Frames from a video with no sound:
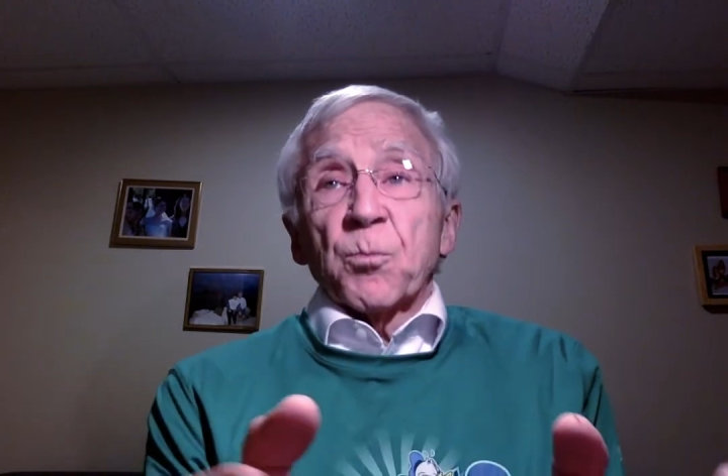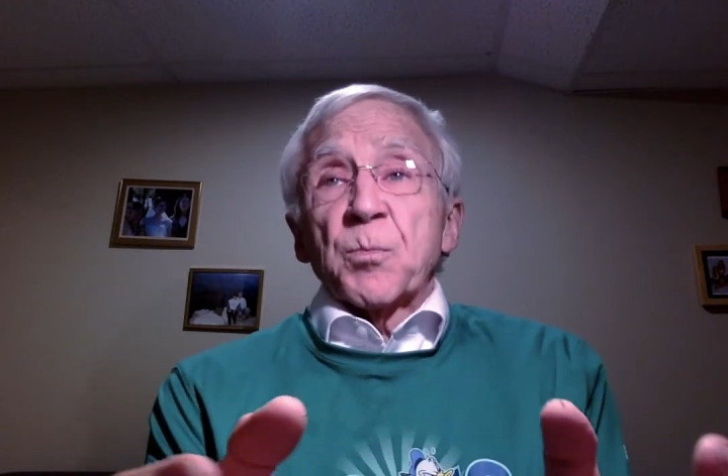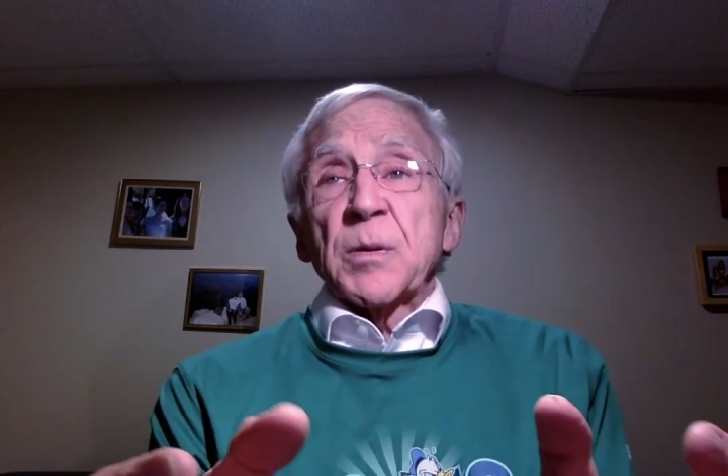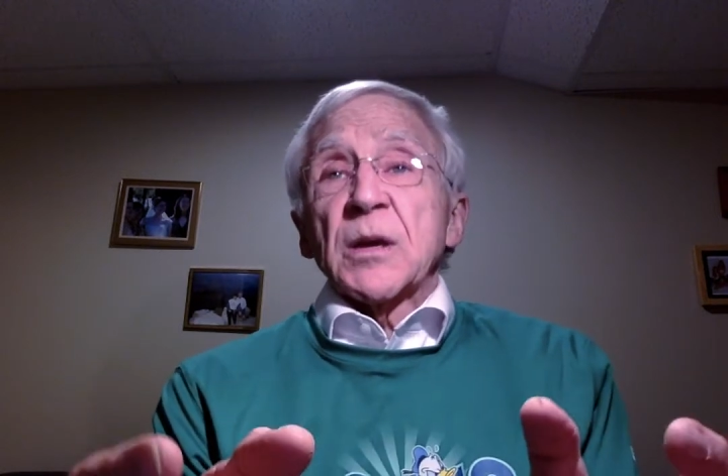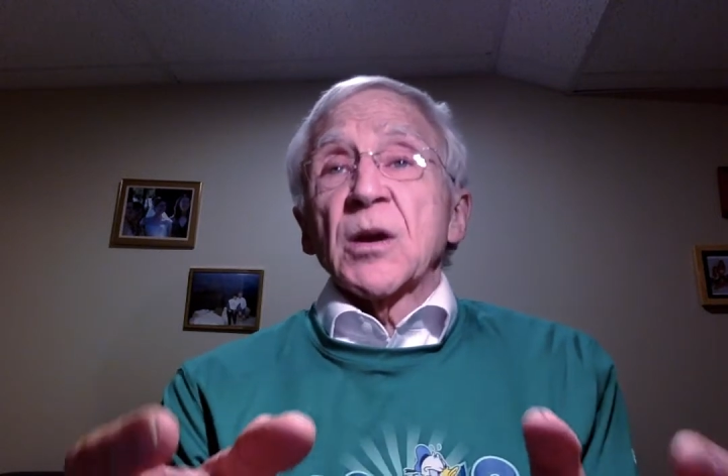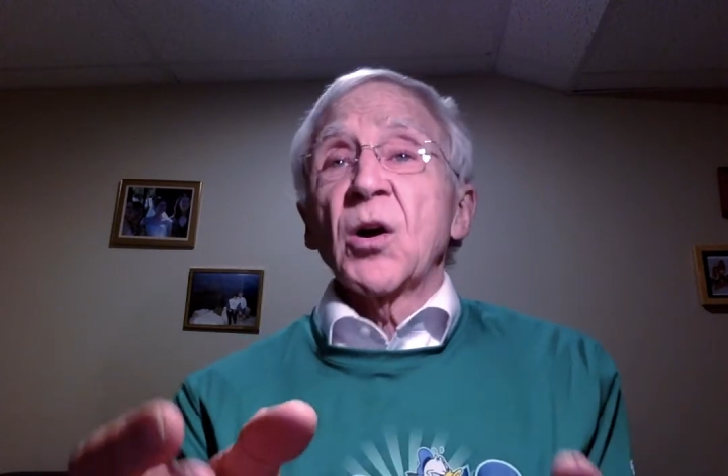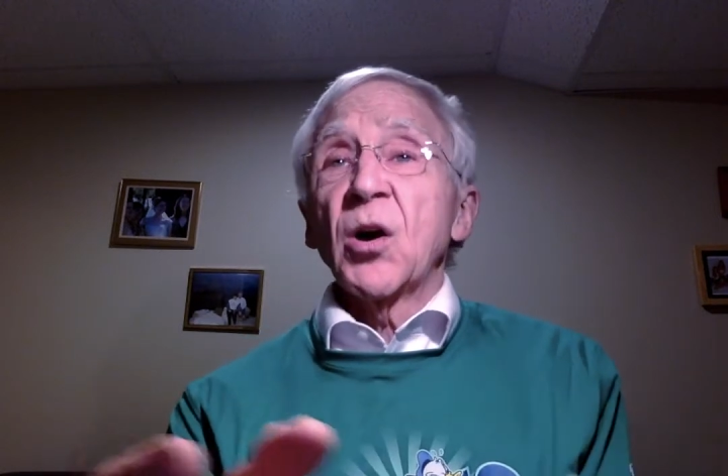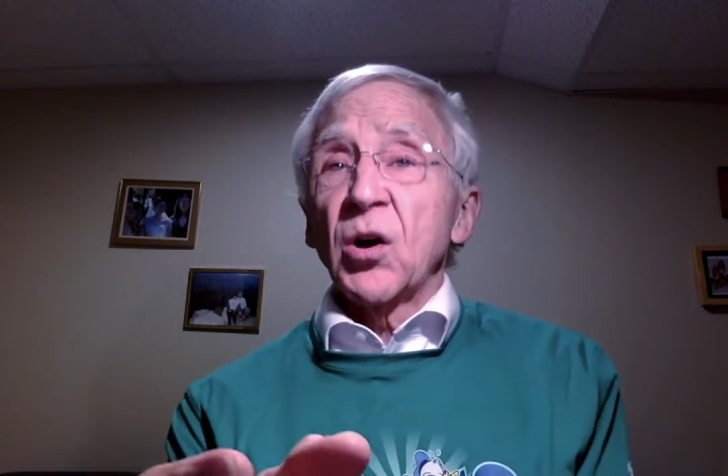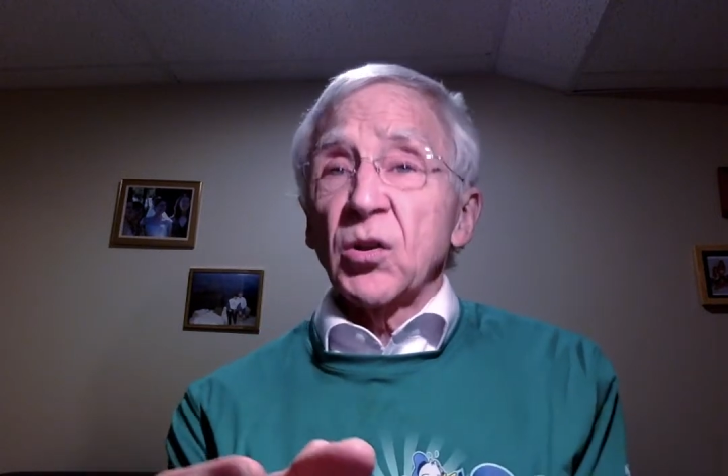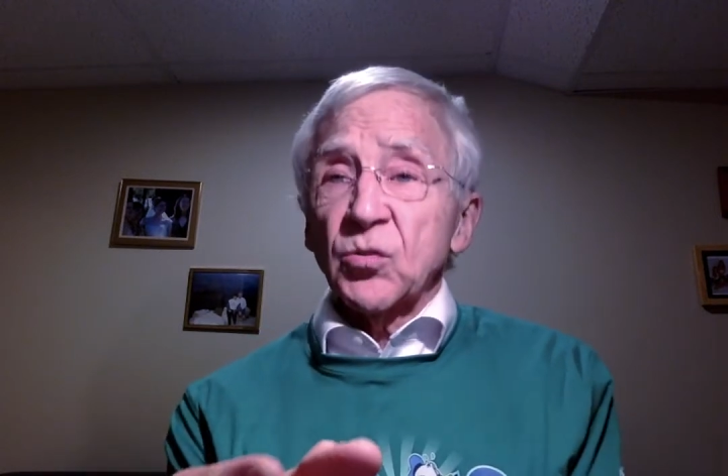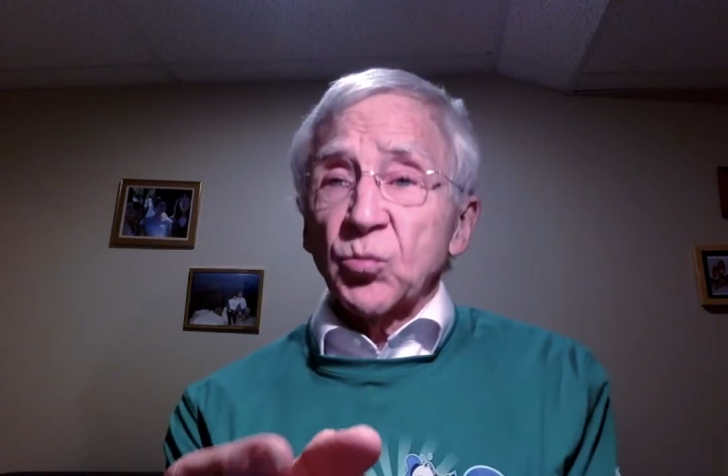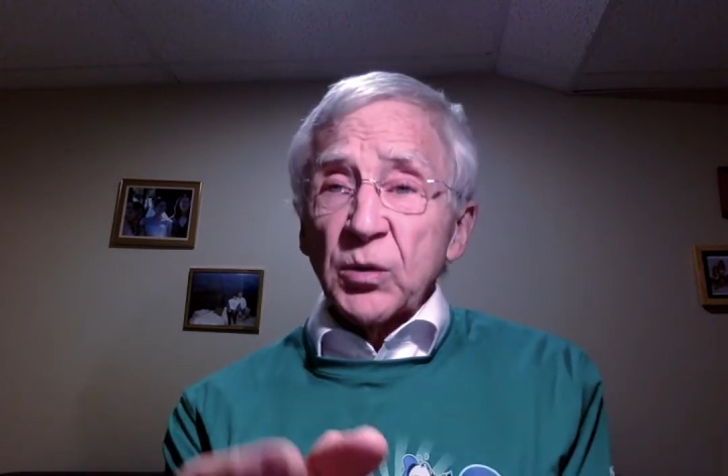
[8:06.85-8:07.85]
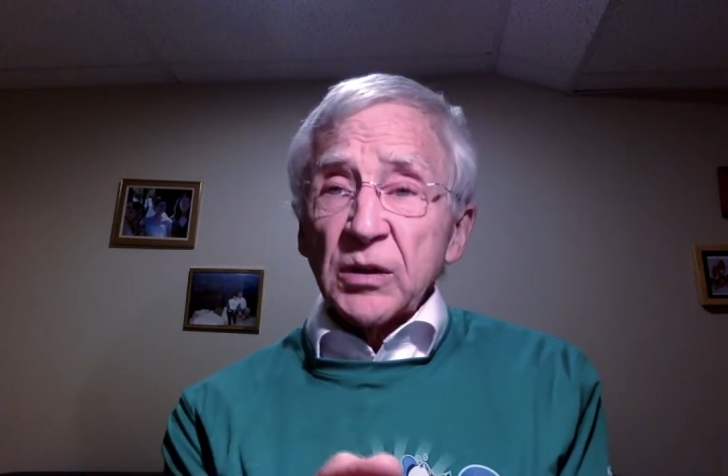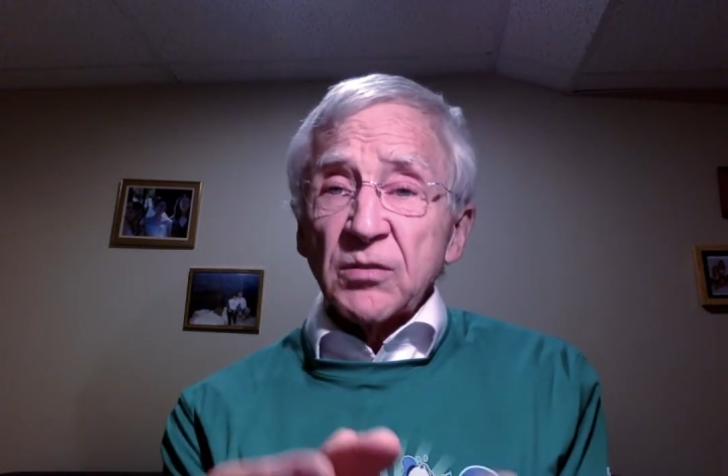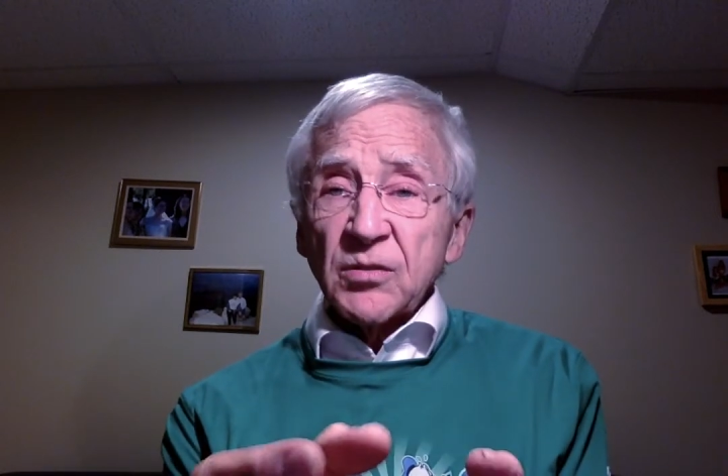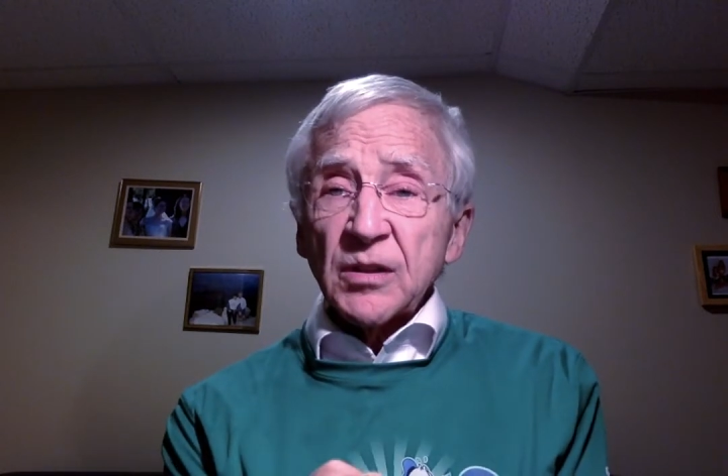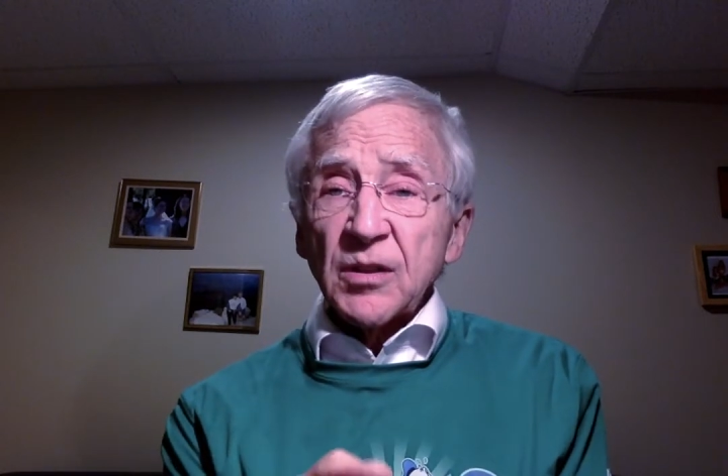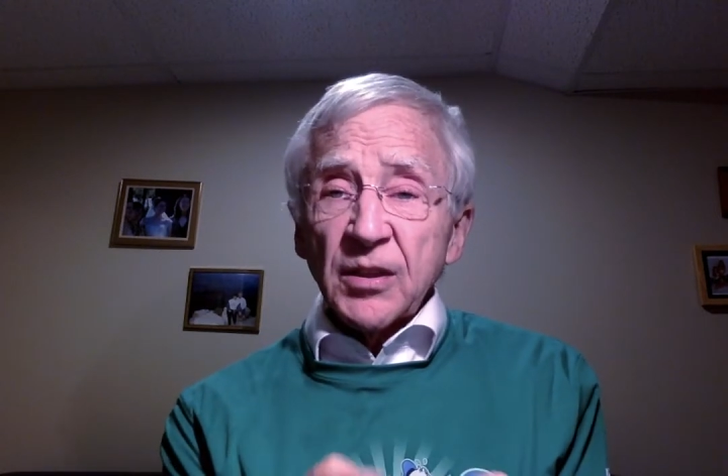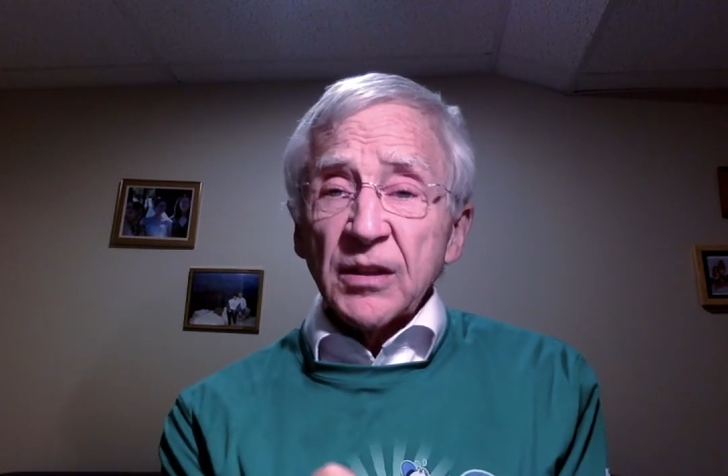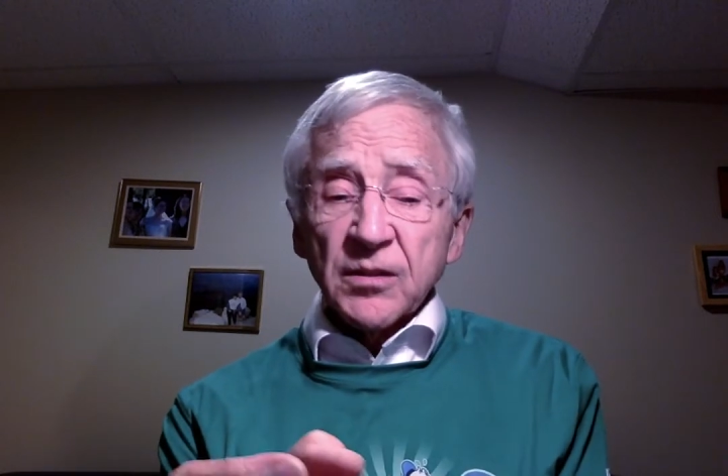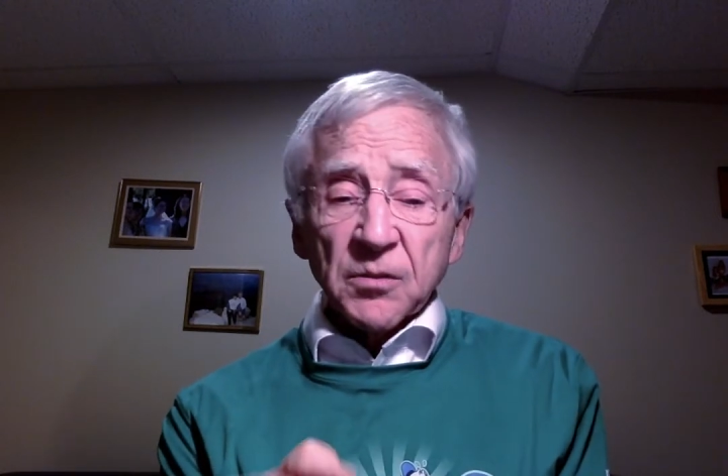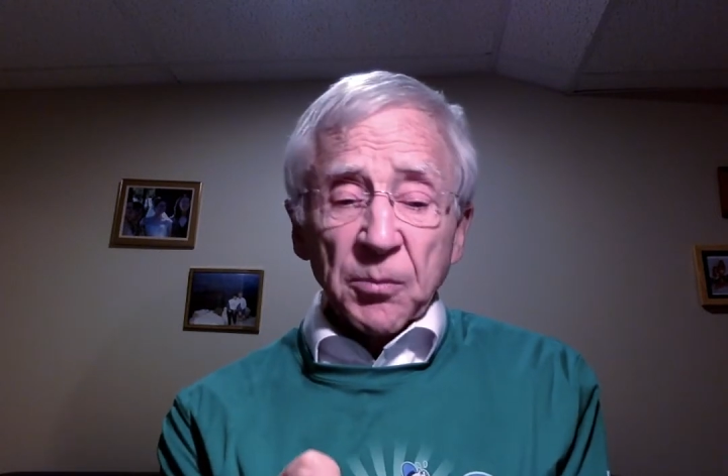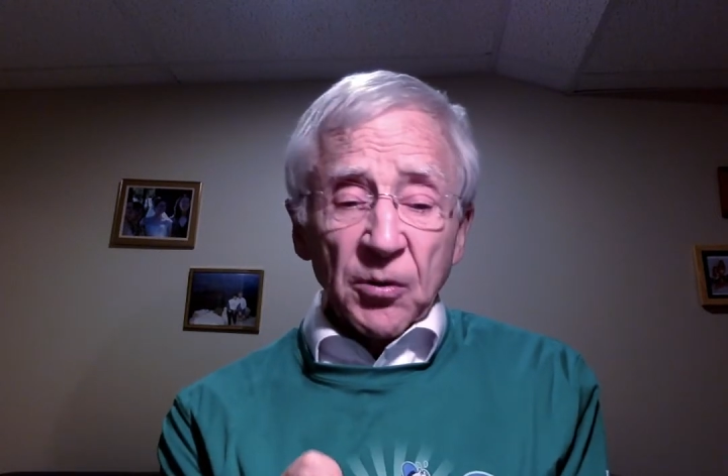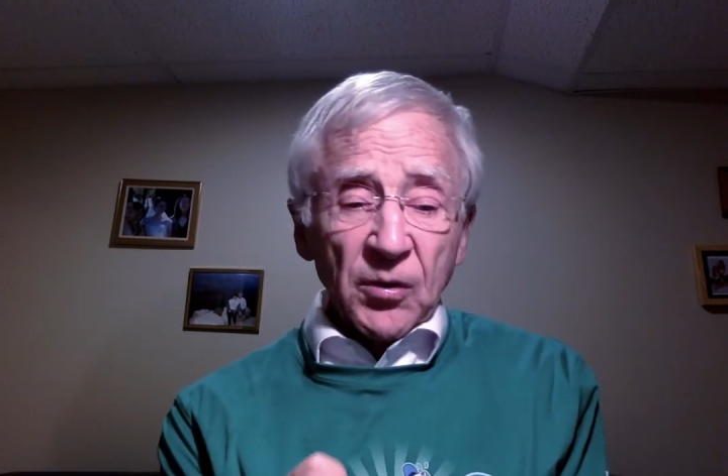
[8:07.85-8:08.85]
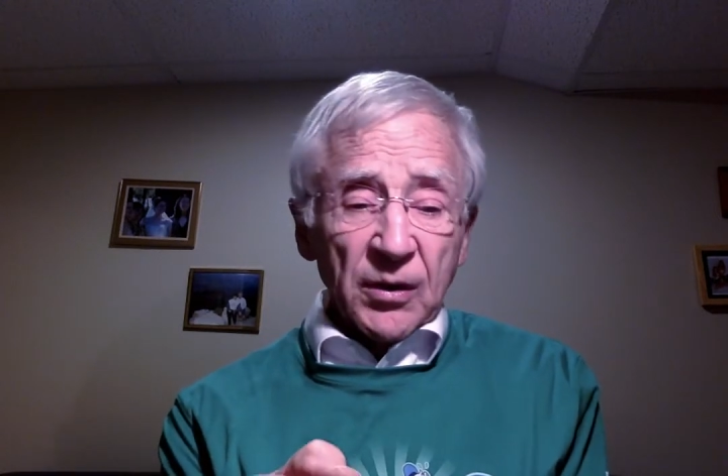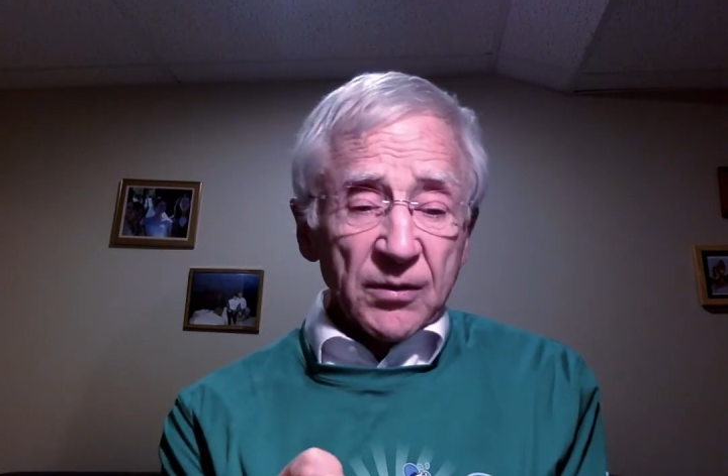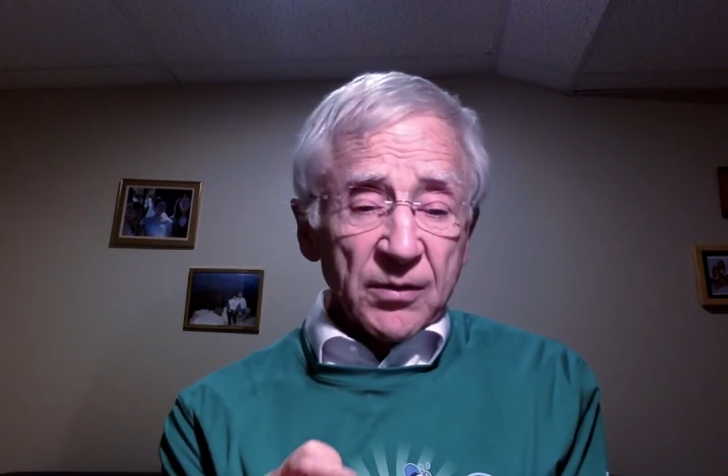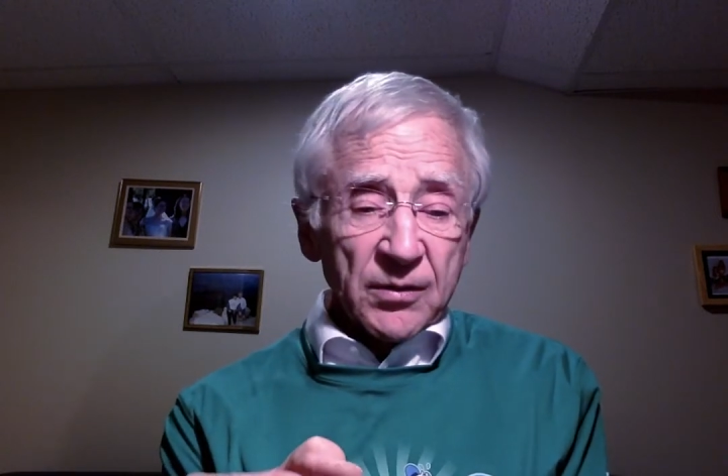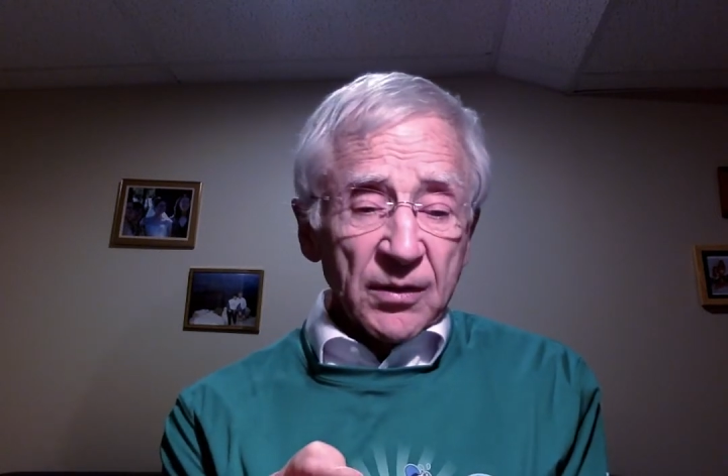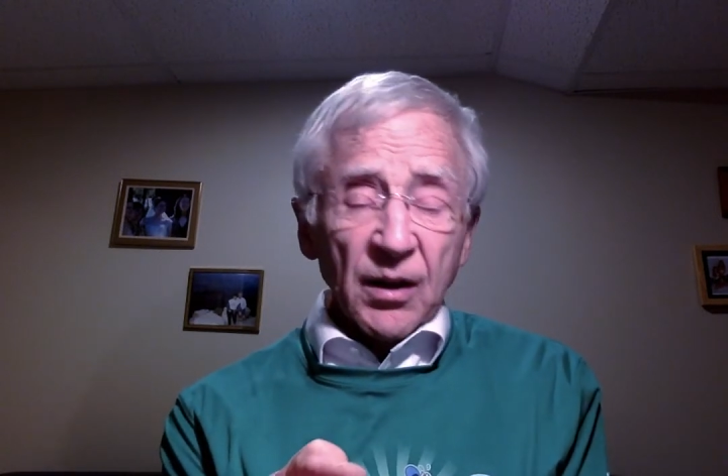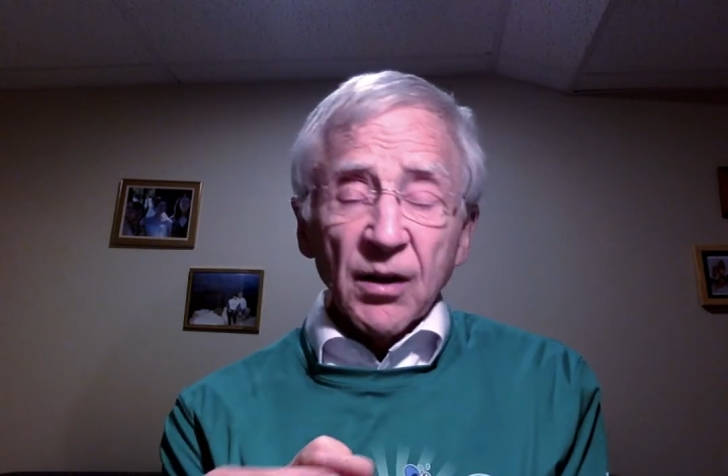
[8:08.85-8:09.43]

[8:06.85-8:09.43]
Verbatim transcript: because we see the experiences